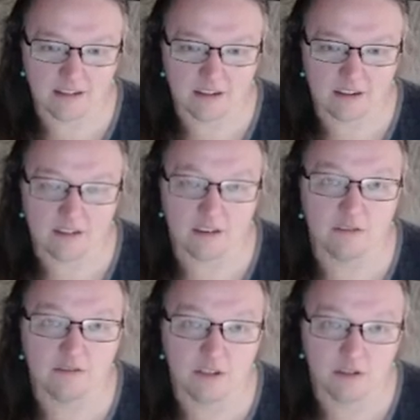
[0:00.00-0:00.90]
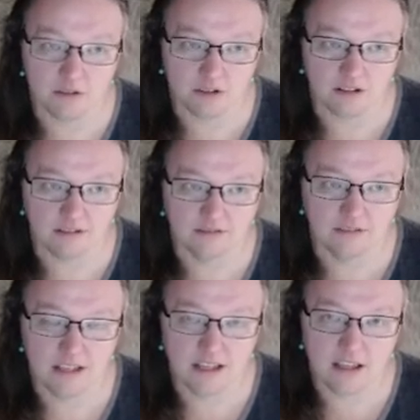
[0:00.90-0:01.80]
the future,
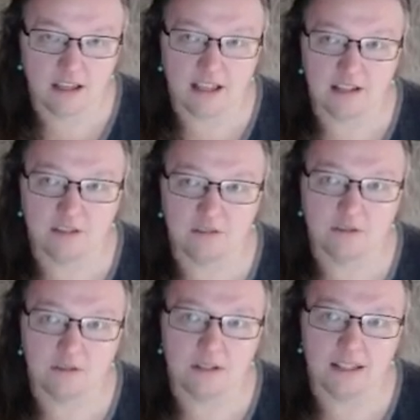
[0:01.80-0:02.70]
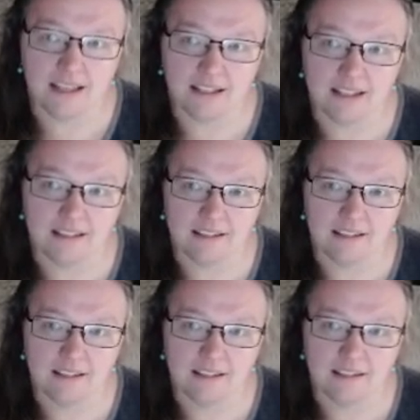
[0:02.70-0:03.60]
into creating
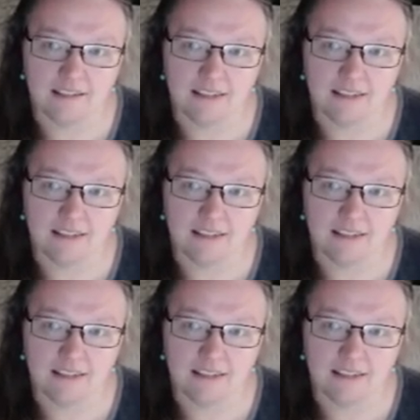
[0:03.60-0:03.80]
the